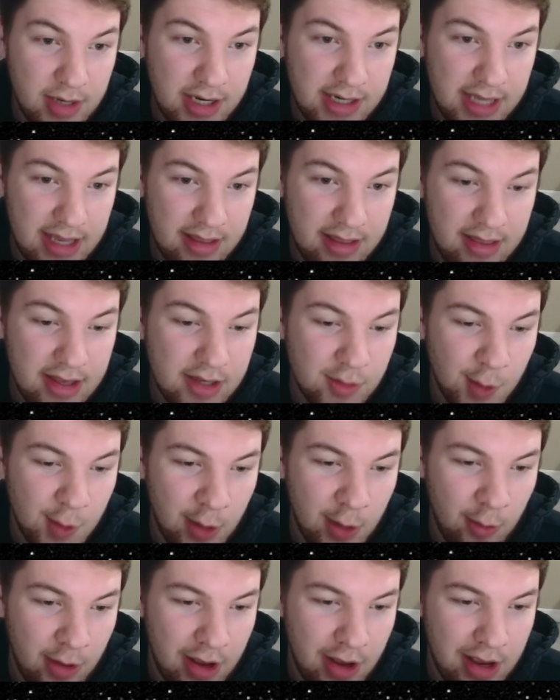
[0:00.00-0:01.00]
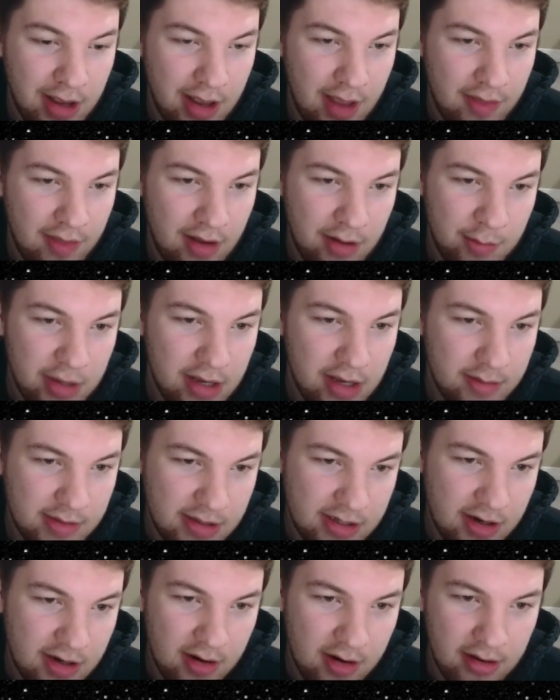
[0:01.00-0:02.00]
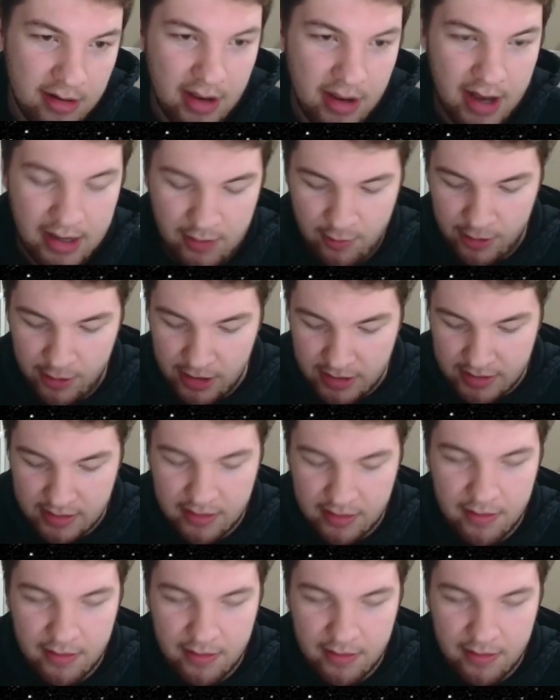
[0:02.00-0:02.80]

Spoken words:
take this right away, and then it becomes a target anyways.